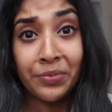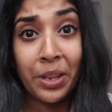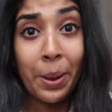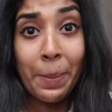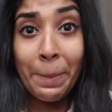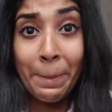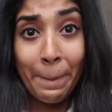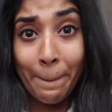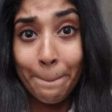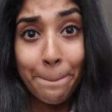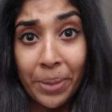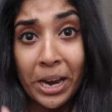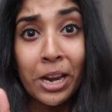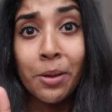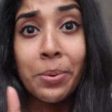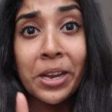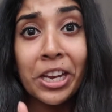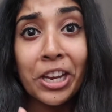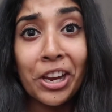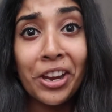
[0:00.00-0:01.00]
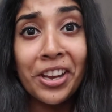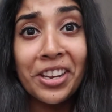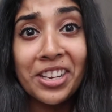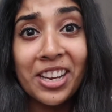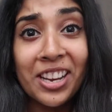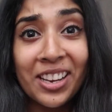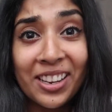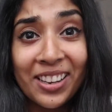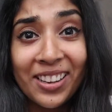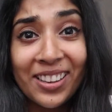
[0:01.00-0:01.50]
it better be good.